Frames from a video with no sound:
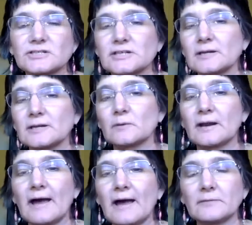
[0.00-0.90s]
She didn't
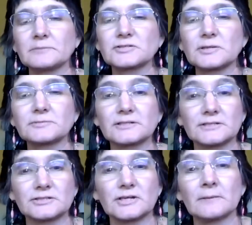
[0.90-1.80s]
want to have them shipped to
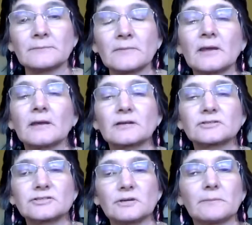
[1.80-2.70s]
the gym
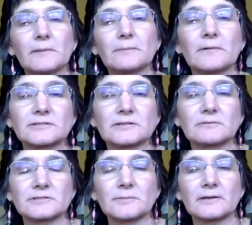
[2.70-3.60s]
because she would be personally
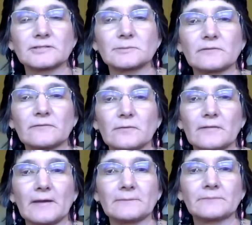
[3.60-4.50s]
responsible for
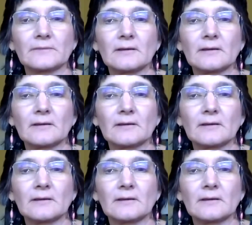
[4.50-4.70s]
them.